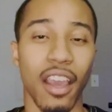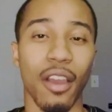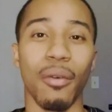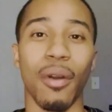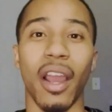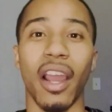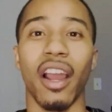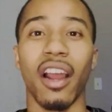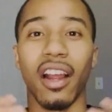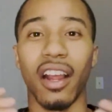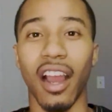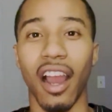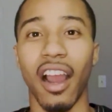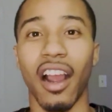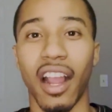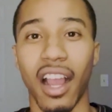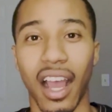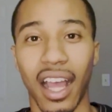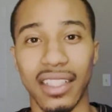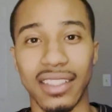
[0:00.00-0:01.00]
right,
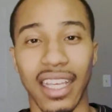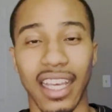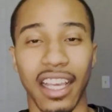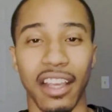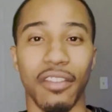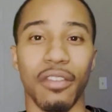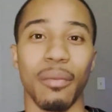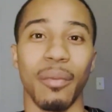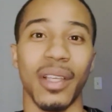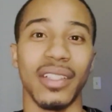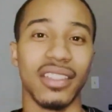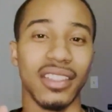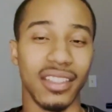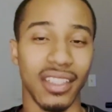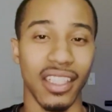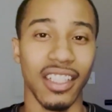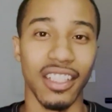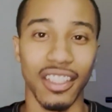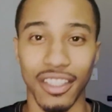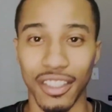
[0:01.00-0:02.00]
our contact information is
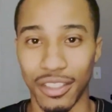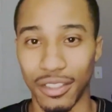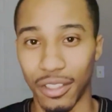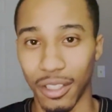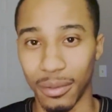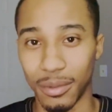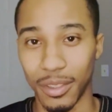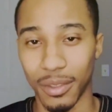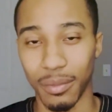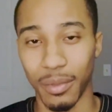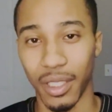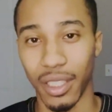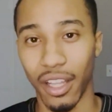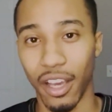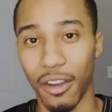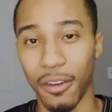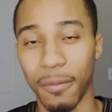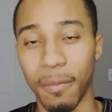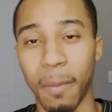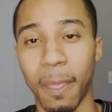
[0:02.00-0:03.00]
in the description
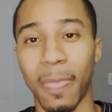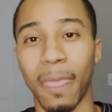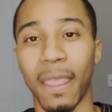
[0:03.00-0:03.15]
below.